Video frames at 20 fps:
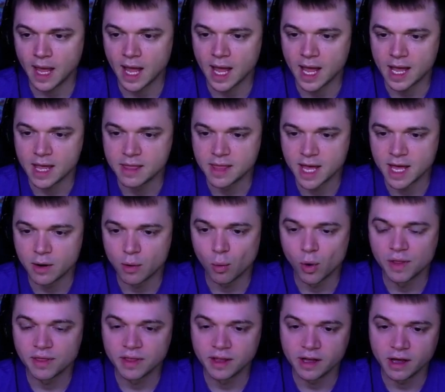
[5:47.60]
And then
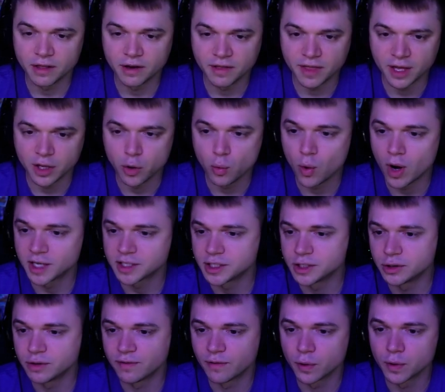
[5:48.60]
one, the other thing you want to
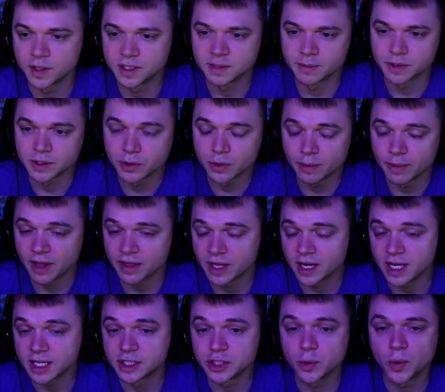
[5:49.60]
do for this Masuda
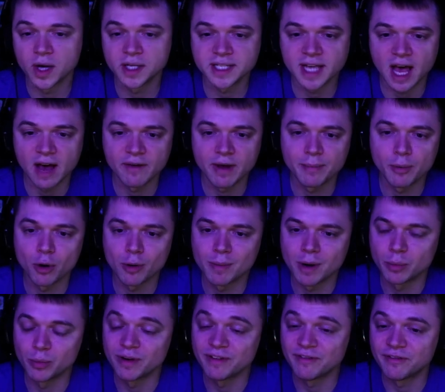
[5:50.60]
method is you want to have a
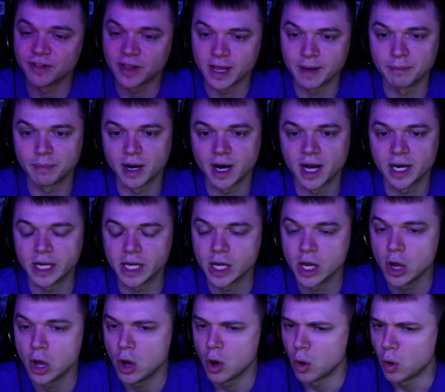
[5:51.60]
Pokemon with Flame Body.
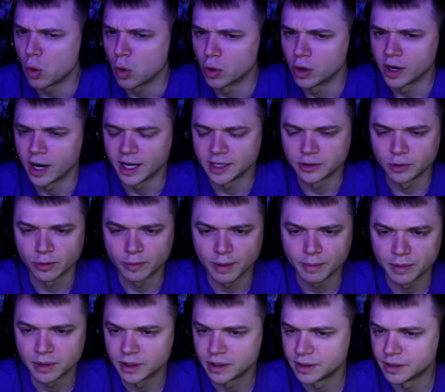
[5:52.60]
Or, I don't
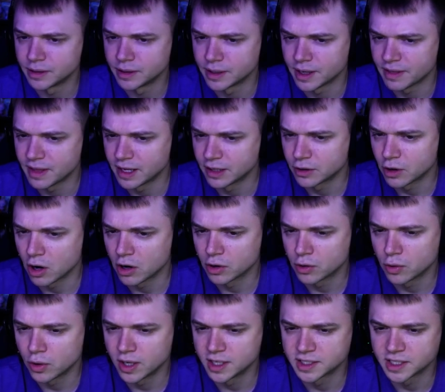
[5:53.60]
remember, the, I think
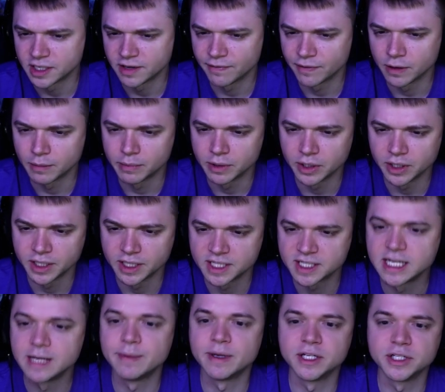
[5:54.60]
Carcoal has a different ability.
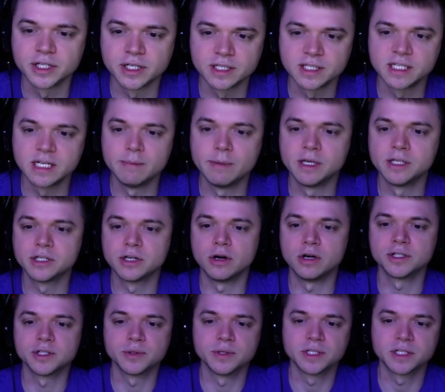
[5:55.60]
Steam Engine. Steam Engine
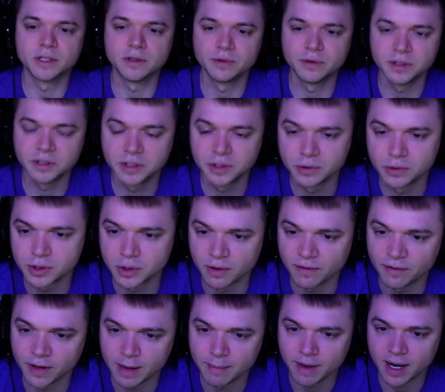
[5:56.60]
also is good, too. So,
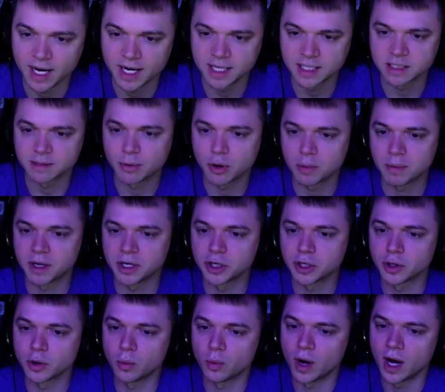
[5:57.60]
Flame Body is the Pokemon
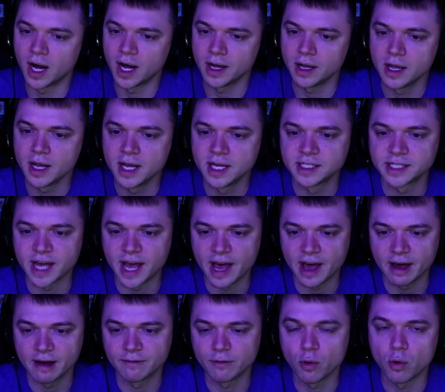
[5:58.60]
you're going to want to
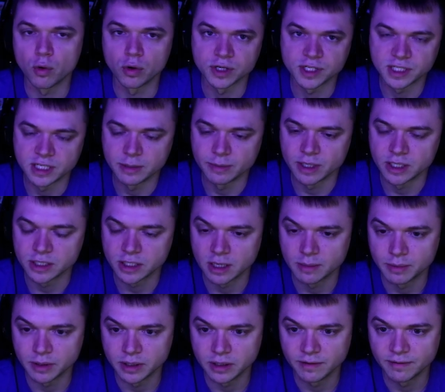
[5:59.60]
have. Or Steam Engine, I
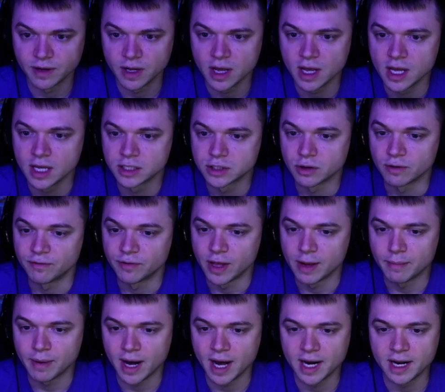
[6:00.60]
believe. So,
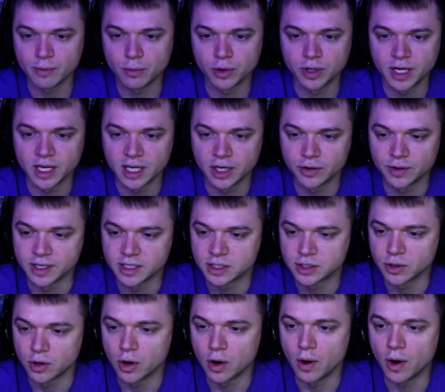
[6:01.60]
Flame Body would increase.
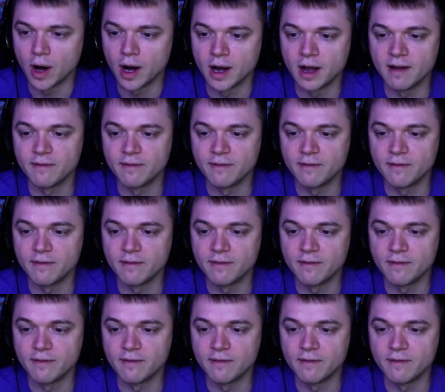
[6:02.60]
So, uh,